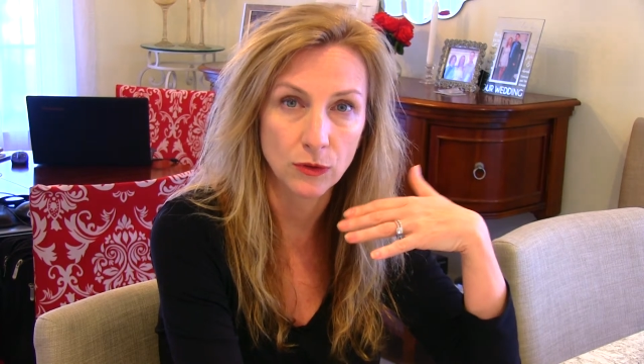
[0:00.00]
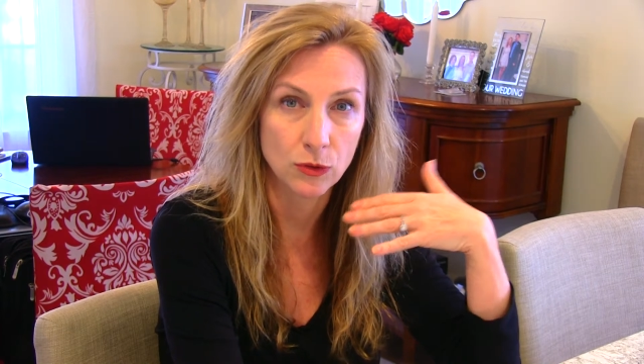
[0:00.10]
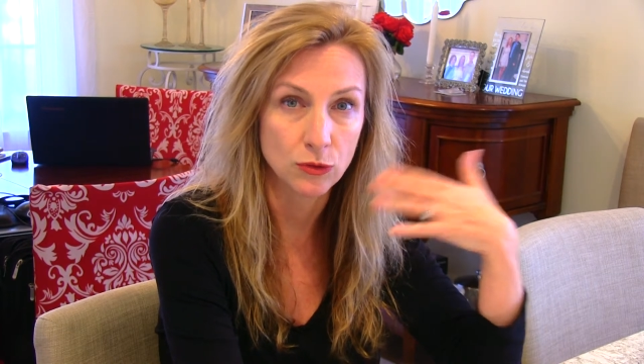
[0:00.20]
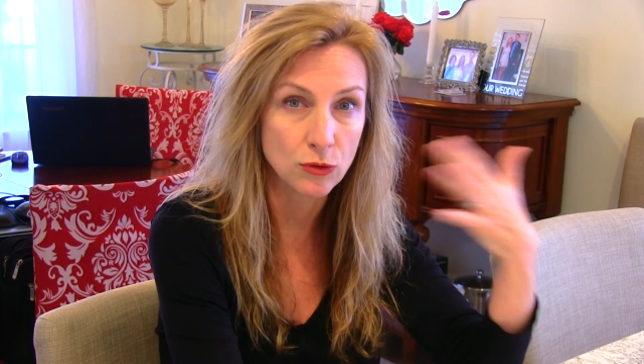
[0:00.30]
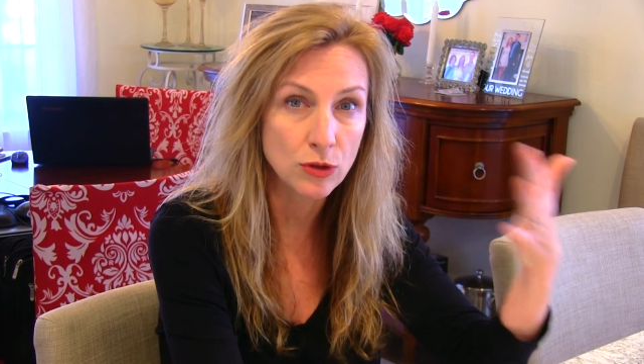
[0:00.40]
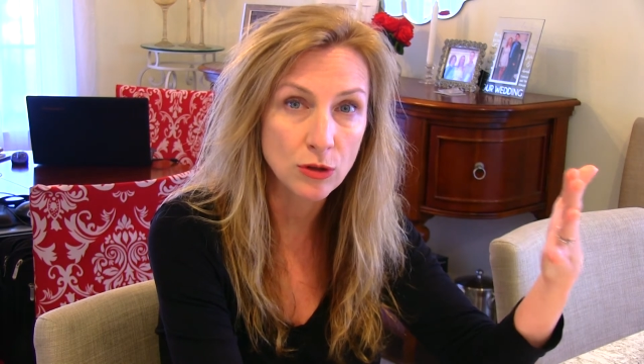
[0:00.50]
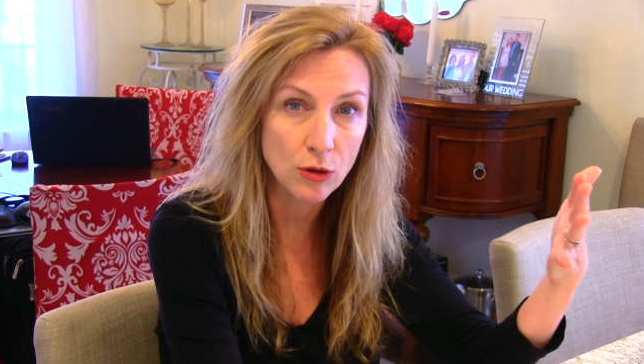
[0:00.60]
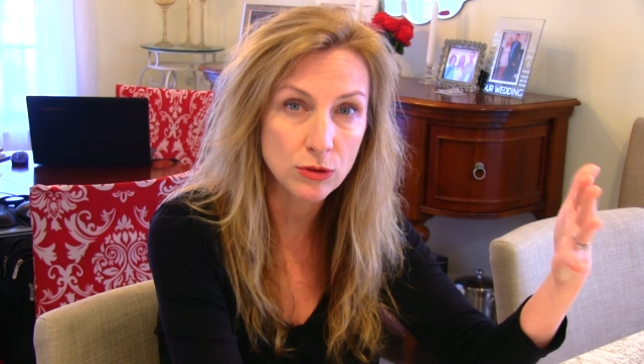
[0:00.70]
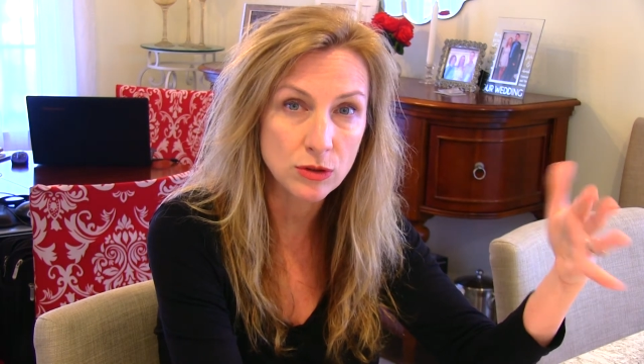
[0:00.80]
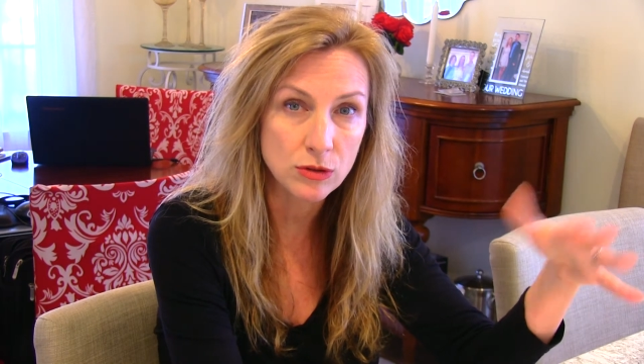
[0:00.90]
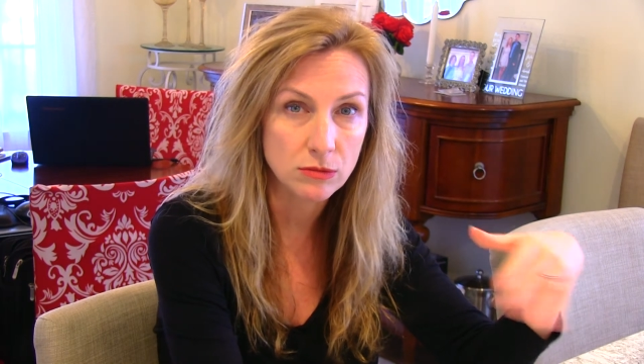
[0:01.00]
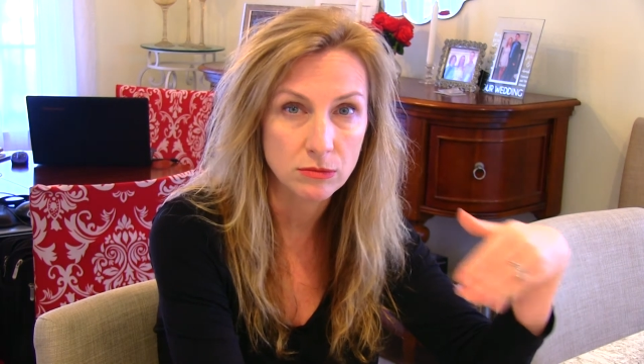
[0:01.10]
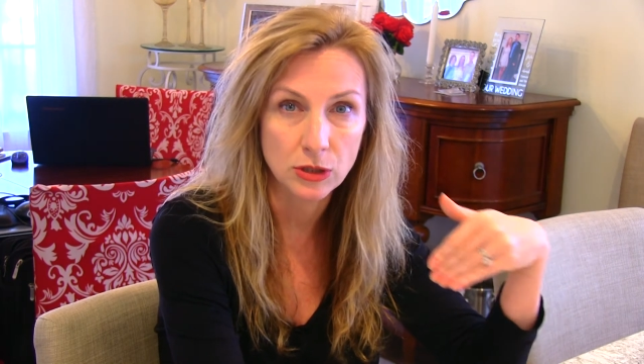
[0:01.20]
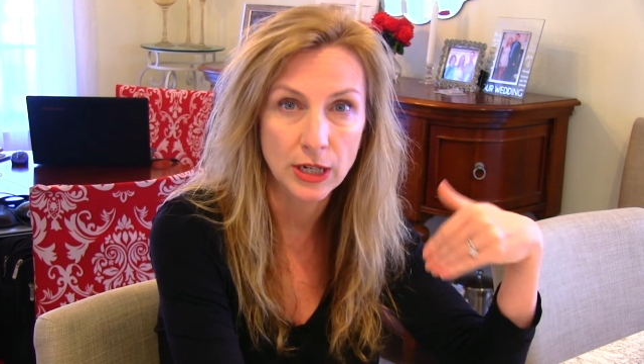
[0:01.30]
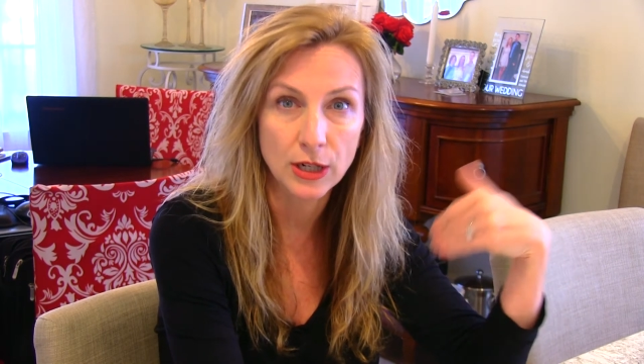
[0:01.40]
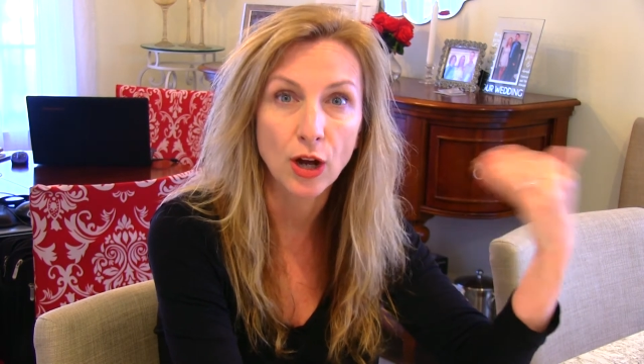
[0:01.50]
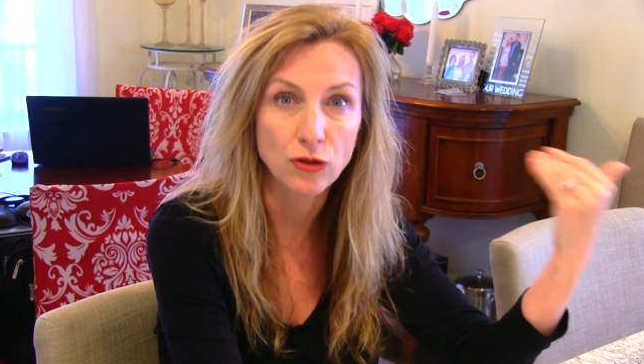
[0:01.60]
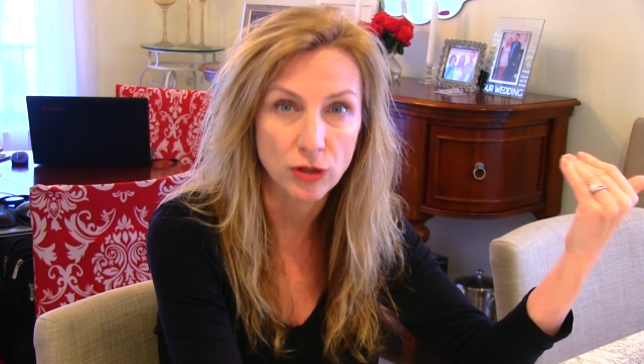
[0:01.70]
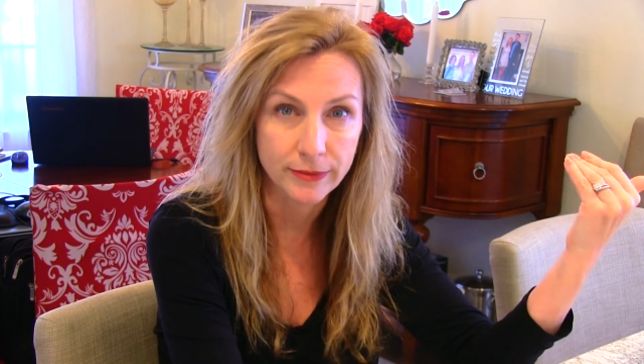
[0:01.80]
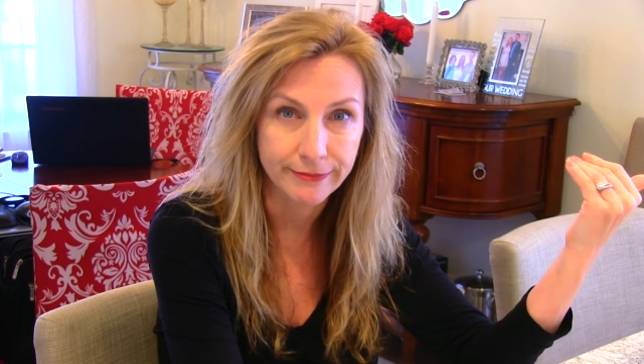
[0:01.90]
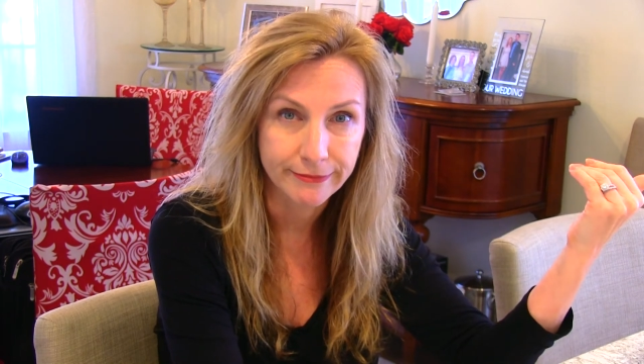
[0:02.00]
you do the notes, you get 100.